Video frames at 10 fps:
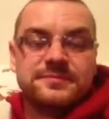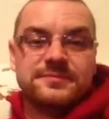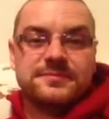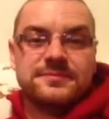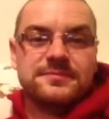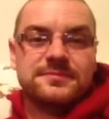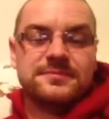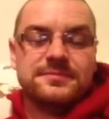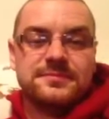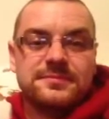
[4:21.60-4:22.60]

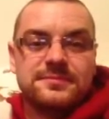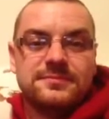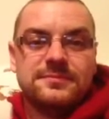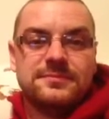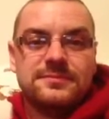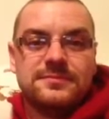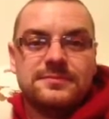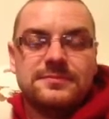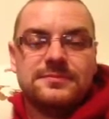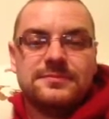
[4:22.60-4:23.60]

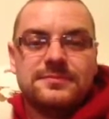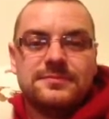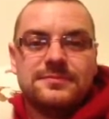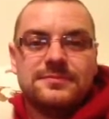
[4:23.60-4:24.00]
[no speech]